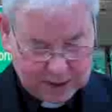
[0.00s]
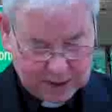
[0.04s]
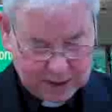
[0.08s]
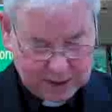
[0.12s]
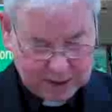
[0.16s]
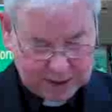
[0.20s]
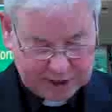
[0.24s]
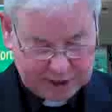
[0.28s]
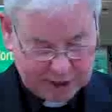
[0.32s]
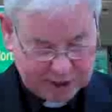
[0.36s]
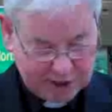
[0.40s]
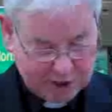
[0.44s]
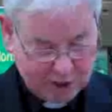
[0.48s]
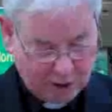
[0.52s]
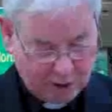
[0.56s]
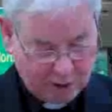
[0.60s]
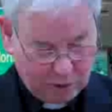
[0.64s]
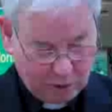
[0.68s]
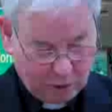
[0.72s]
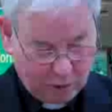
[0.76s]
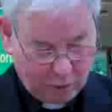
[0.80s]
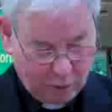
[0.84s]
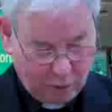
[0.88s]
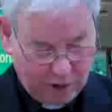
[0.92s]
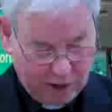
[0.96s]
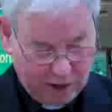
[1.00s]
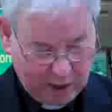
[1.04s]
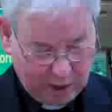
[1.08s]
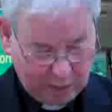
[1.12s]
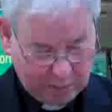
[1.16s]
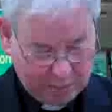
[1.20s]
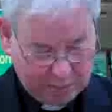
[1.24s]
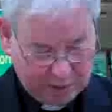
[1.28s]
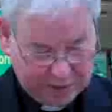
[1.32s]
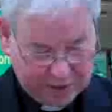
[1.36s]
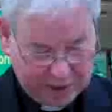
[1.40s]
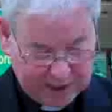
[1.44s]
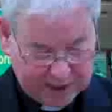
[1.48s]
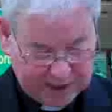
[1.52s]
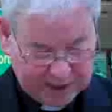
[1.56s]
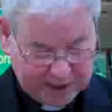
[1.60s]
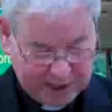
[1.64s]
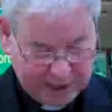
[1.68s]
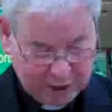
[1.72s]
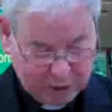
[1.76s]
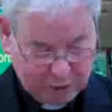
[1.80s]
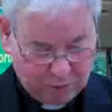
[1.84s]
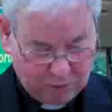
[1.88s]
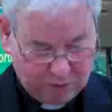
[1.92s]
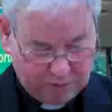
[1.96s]
"It does not look well, but they
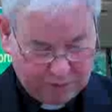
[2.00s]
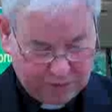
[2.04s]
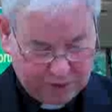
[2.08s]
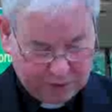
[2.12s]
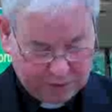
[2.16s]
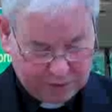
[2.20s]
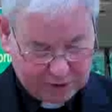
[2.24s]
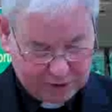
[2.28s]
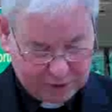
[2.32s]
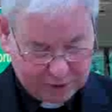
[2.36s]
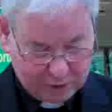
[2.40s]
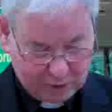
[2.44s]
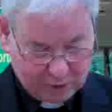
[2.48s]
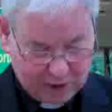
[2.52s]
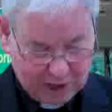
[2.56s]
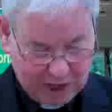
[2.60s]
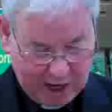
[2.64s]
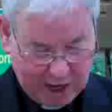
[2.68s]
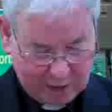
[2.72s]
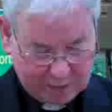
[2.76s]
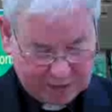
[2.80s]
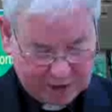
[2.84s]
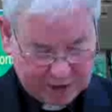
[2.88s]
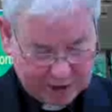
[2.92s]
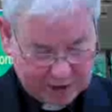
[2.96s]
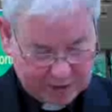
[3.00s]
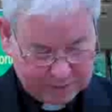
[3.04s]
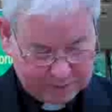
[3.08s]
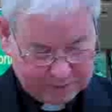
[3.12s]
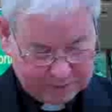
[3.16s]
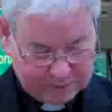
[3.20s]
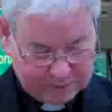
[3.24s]
say you have hitherto allowed it."